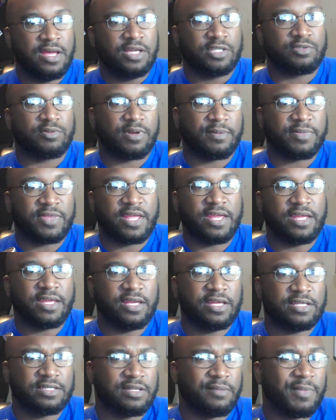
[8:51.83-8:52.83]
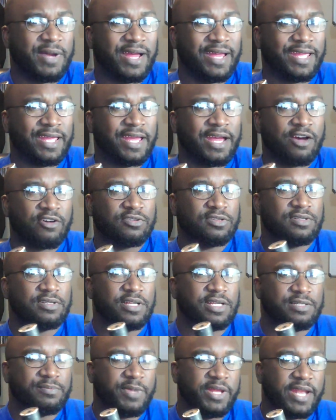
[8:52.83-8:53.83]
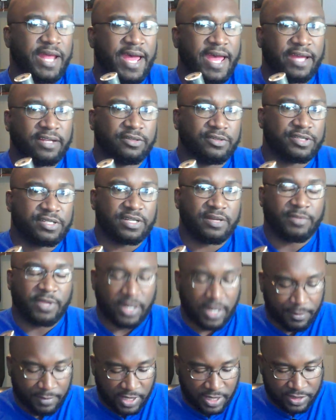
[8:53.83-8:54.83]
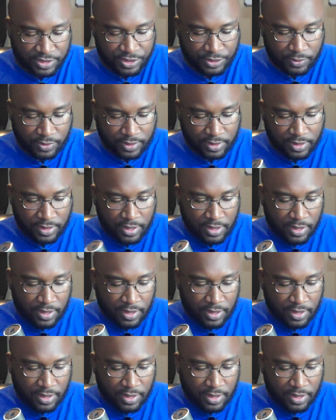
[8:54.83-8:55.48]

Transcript: So what I'm thinking is that my account has been hacked or something. I'm not sure.